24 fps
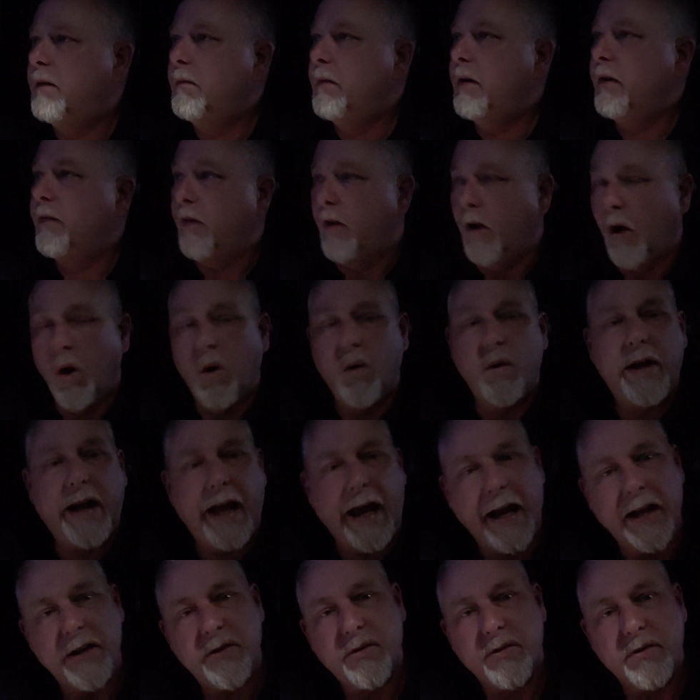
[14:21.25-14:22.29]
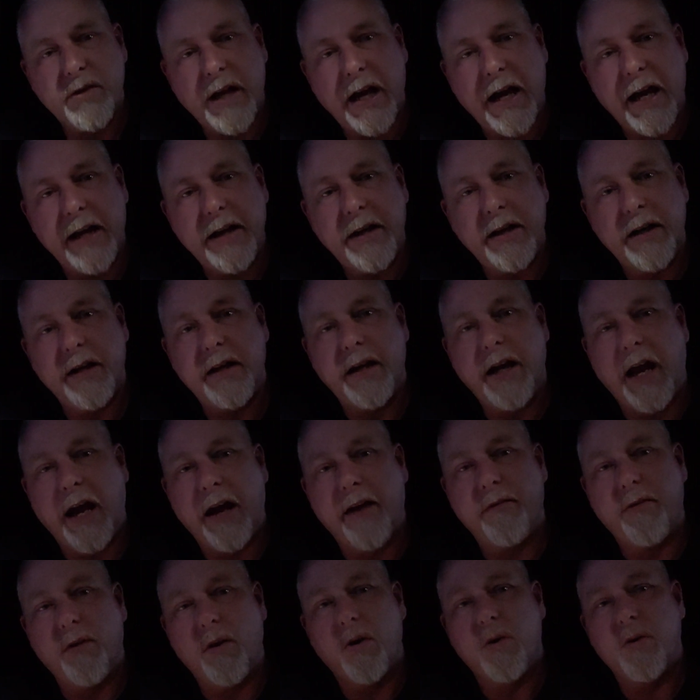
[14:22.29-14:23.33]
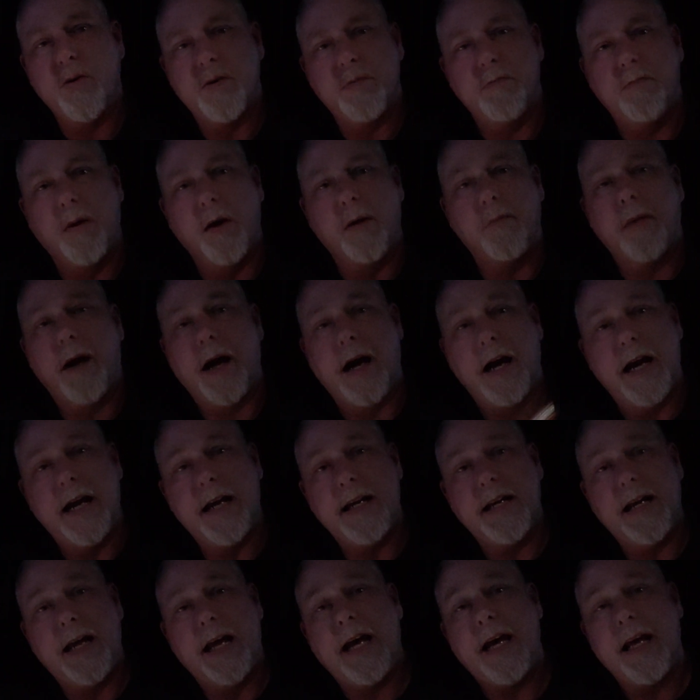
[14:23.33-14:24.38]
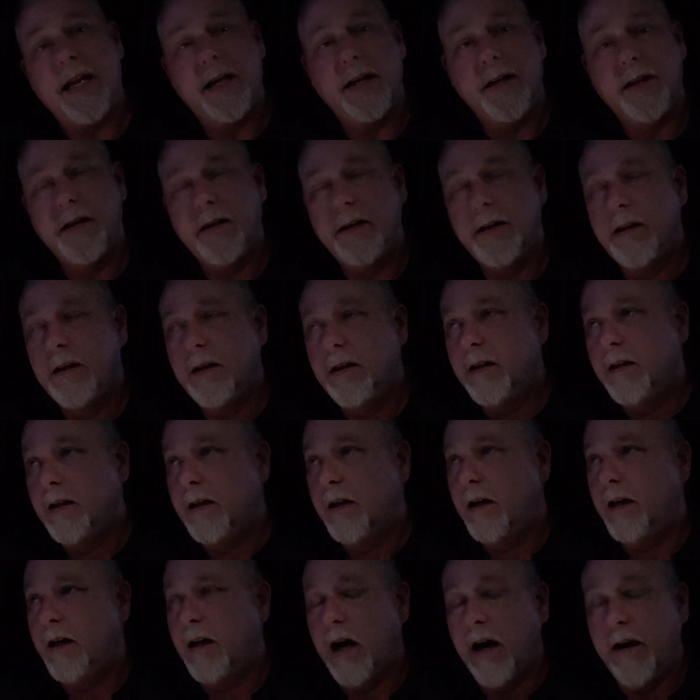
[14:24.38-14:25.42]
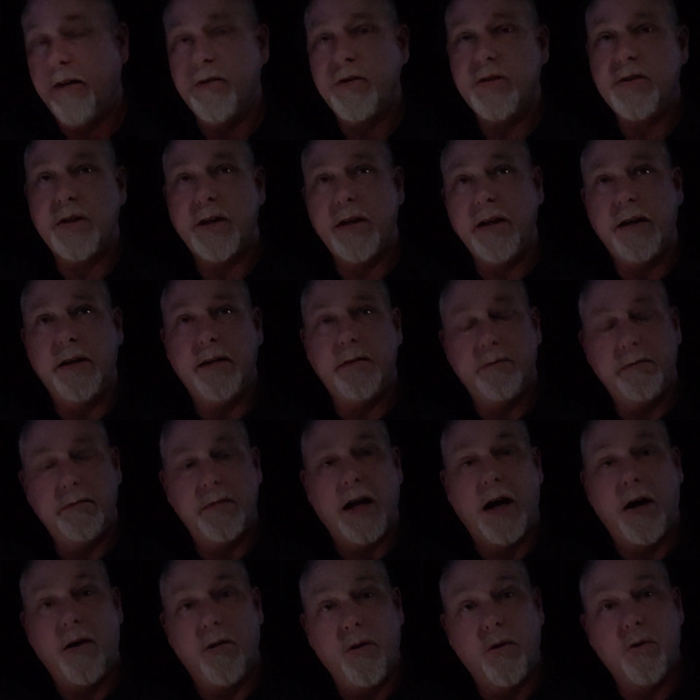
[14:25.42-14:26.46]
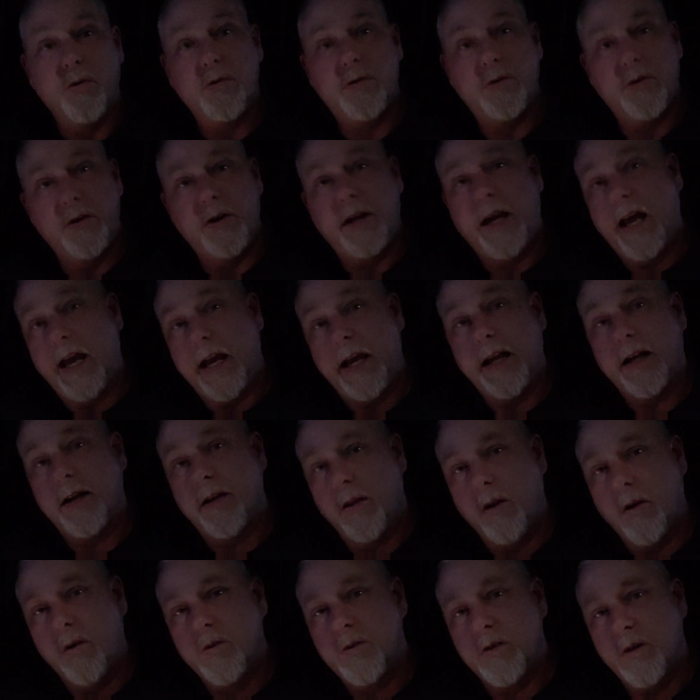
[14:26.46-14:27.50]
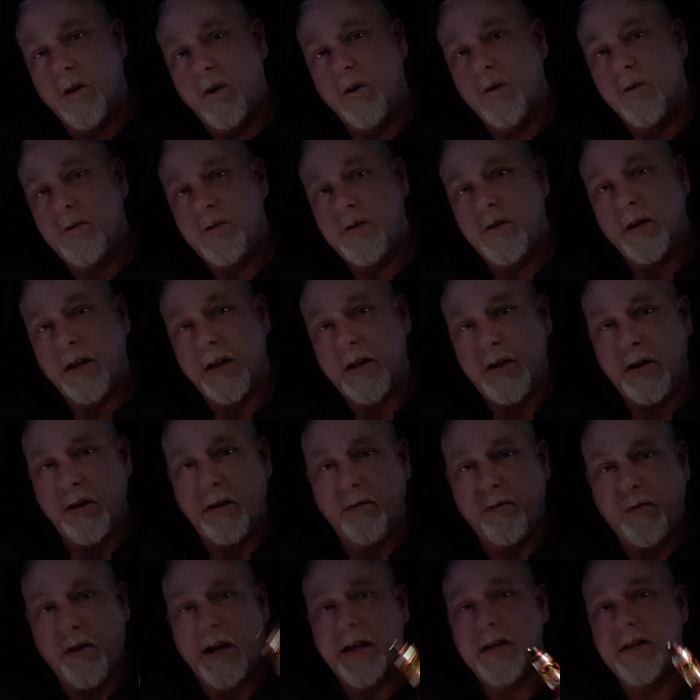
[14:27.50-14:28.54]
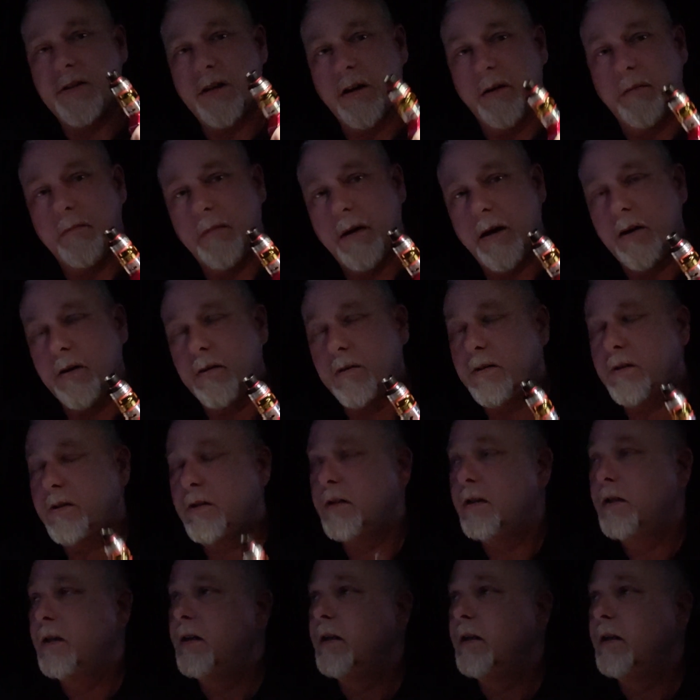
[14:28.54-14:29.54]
If a load cancels on you and you have loads booked behind that, obviously now those, you can't get to those loads unless you can find something else